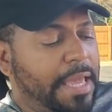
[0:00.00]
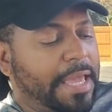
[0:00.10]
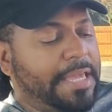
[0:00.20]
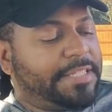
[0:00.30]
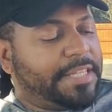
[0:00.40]

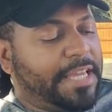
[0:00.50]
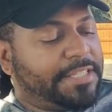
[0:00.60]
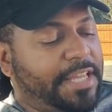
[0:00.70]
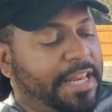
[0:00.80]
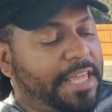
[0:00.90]
he
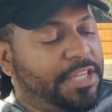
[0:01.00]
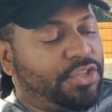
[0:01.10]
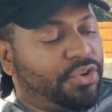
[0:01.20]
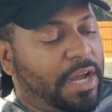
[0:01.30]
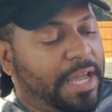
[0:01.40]
says that he's
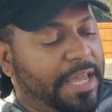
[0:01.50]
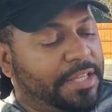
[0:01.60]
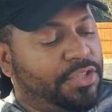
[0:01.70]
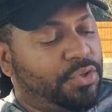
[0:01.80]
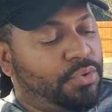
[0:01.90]

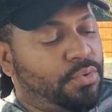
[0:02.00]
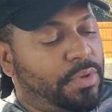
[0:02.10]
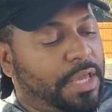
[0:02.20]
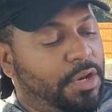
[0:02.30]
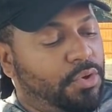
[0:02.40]
trying to
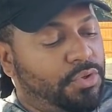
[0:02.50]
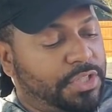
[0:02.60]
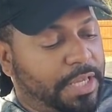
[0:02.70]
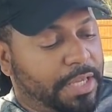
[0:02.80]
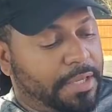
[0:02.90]
get
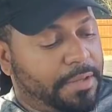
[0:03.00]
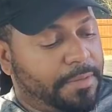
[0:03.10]
Usyk